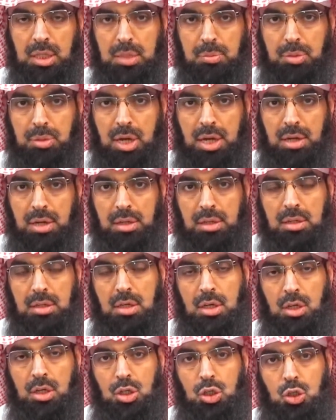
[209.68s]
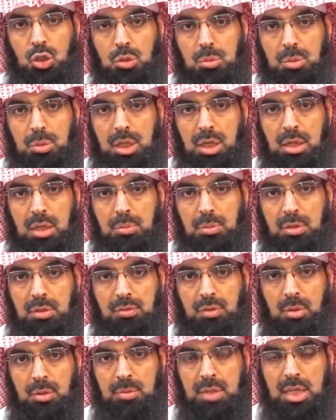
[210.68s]
prayer should be
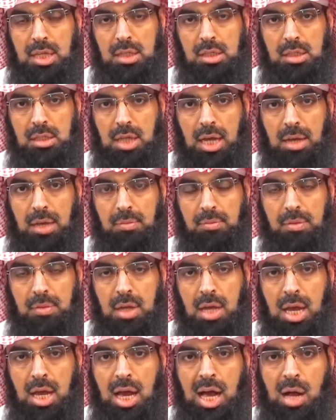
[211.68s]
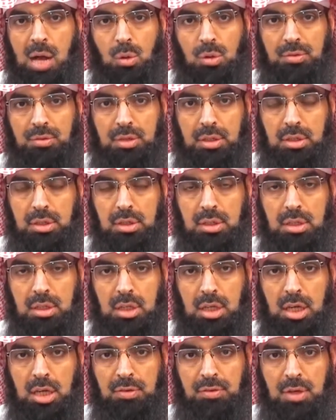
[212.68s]
performed at this time. However,
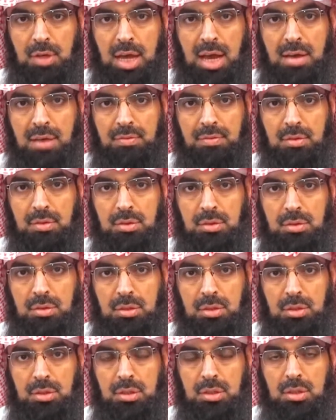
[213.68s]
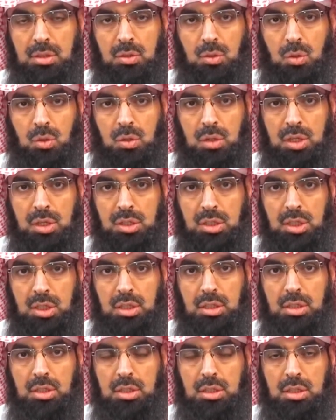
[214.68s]
if you have a certain or a
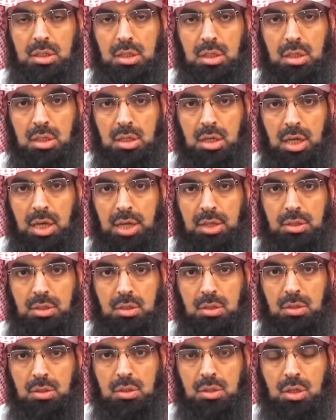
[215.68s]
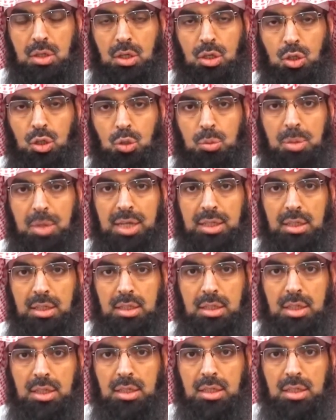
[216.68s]
serious excuse, you might
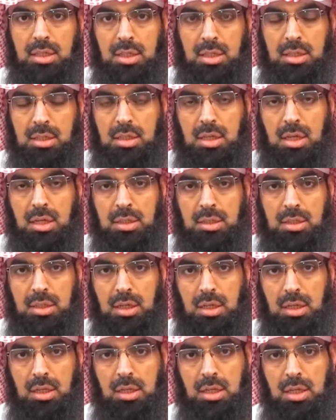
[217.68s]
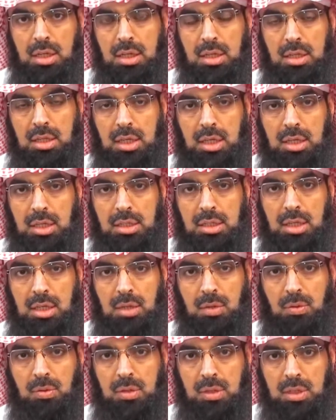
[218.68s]
extend it until the
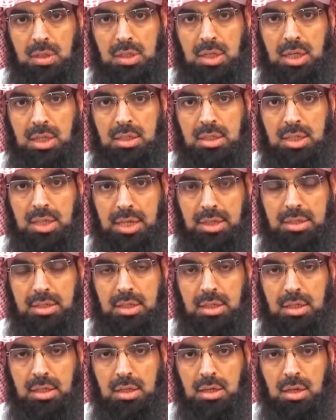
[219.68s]
sun sets.